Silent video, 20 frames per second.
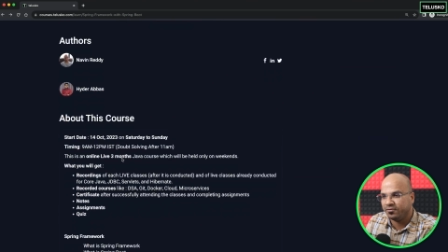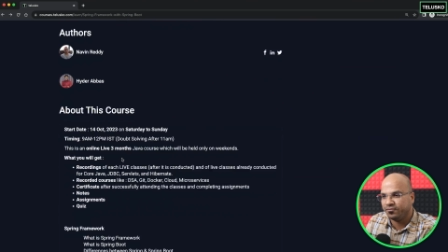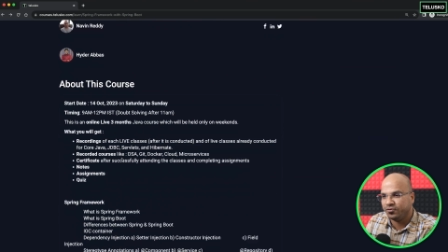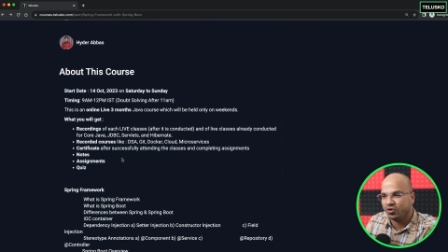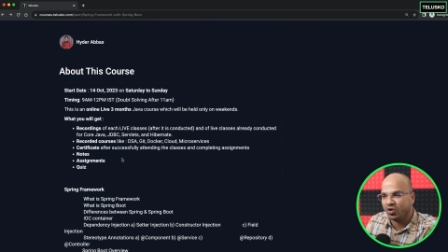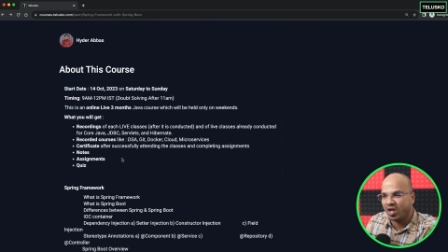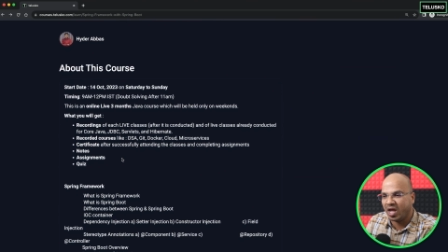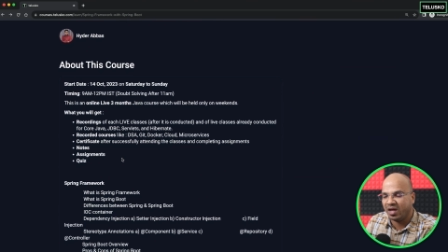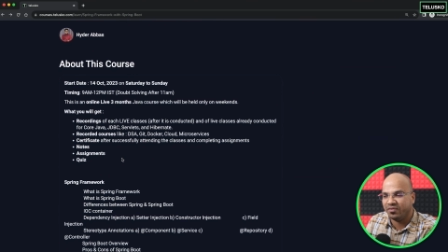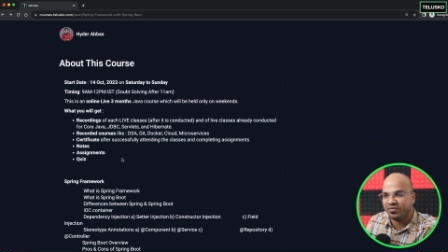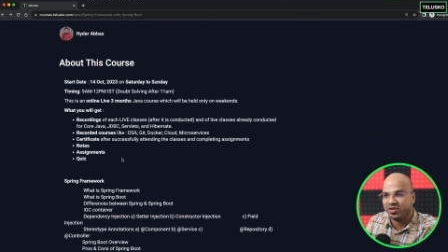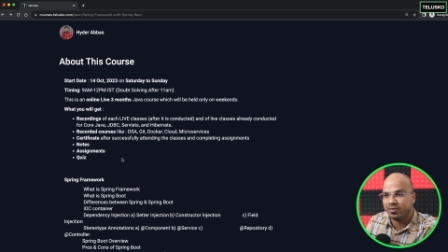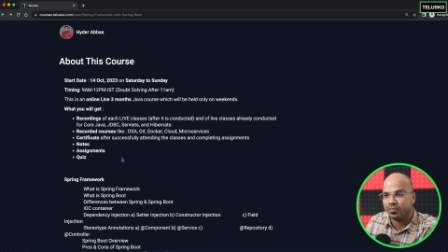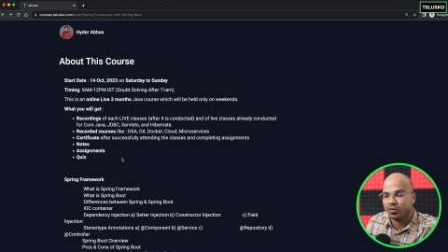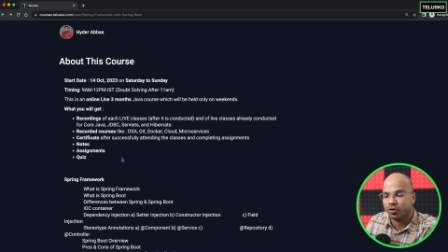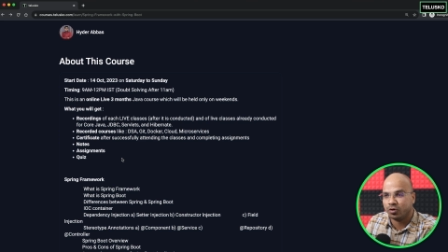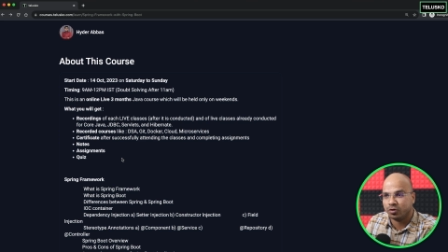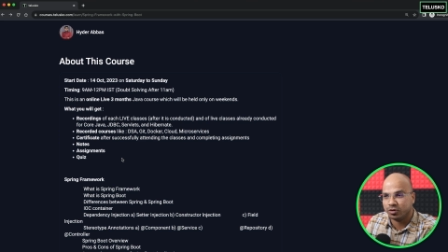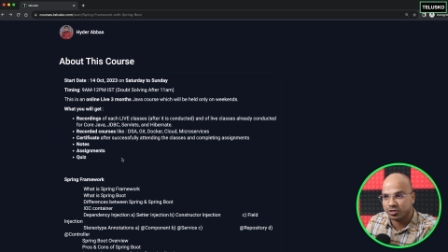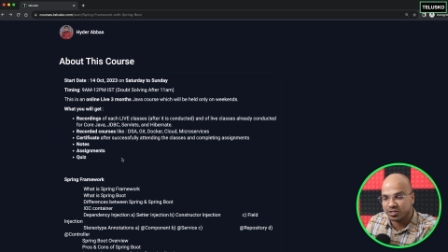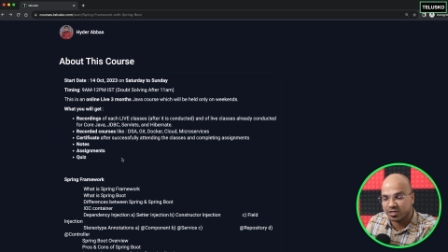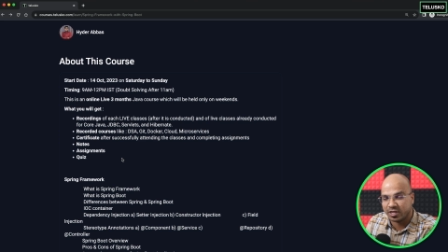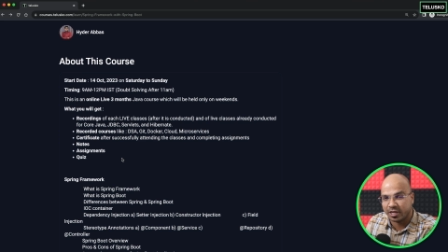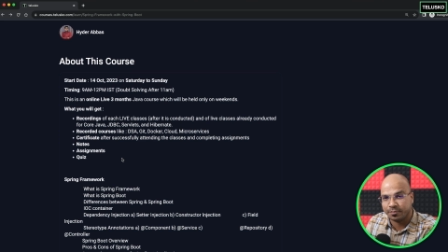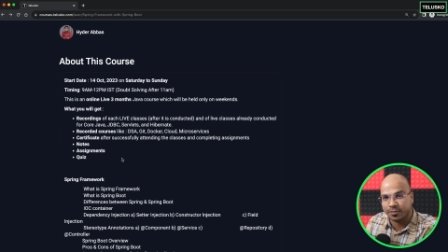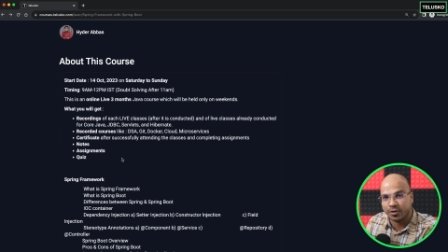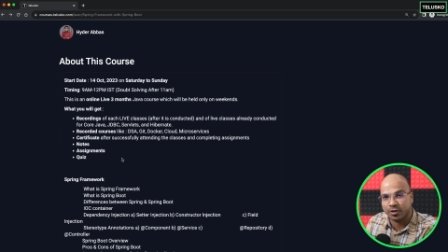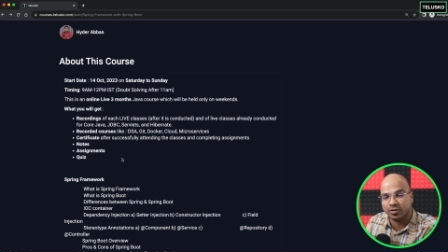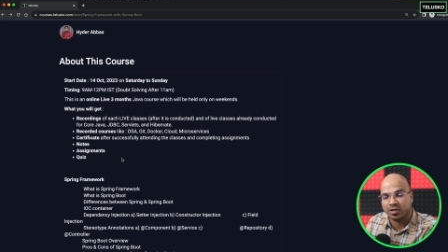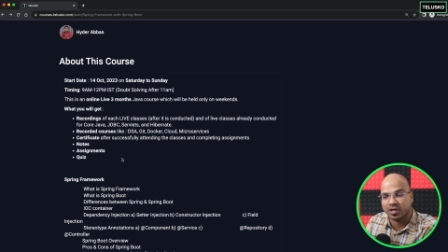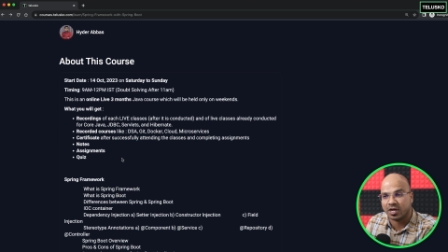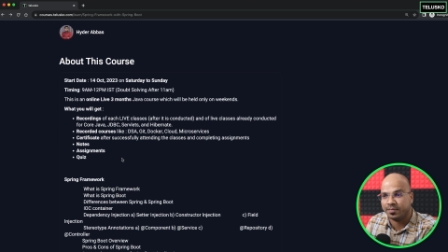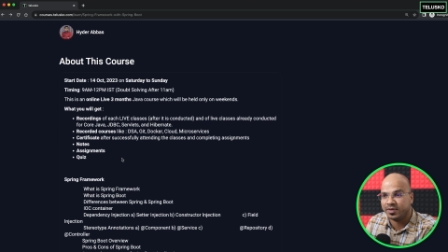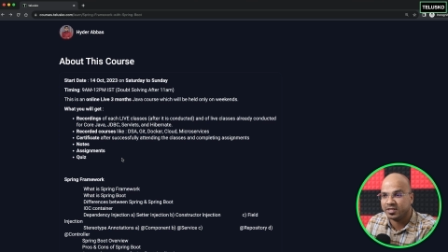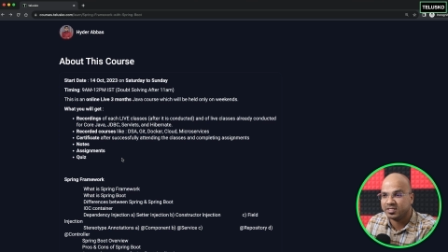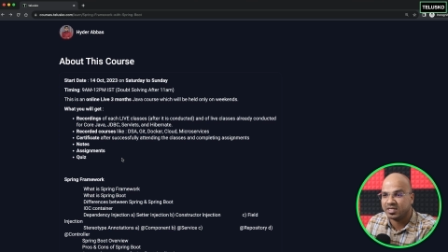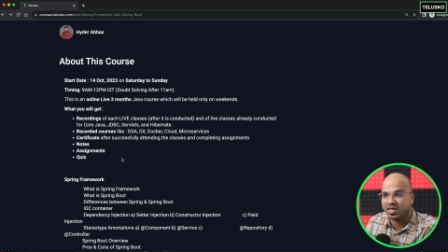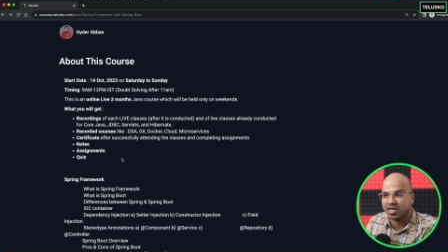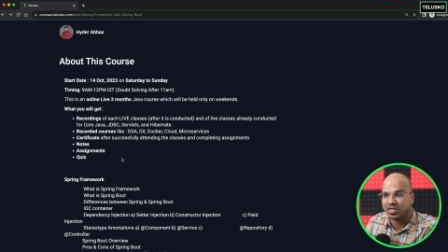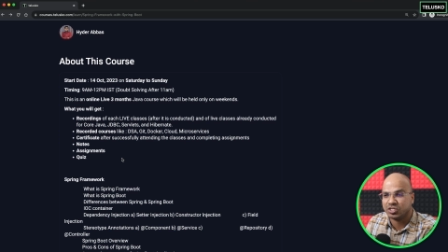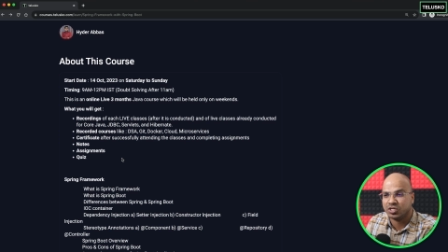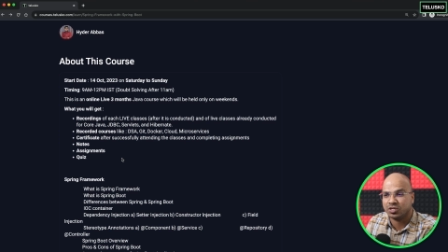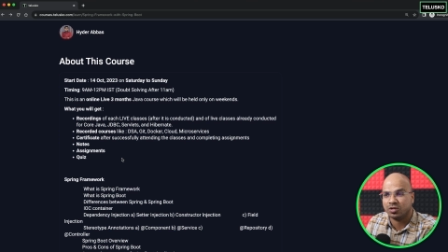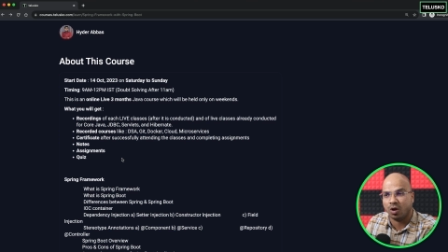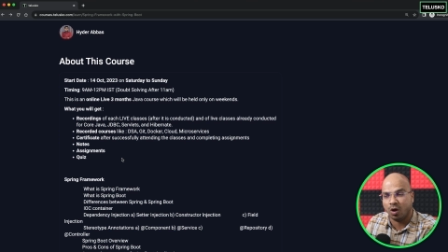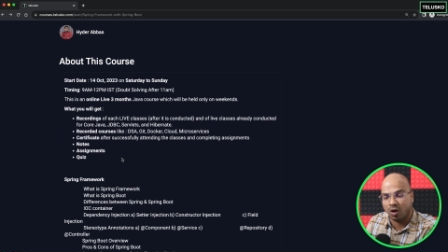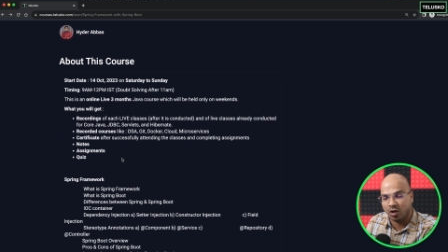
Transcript: if you have any more questions, let me know in the comment section.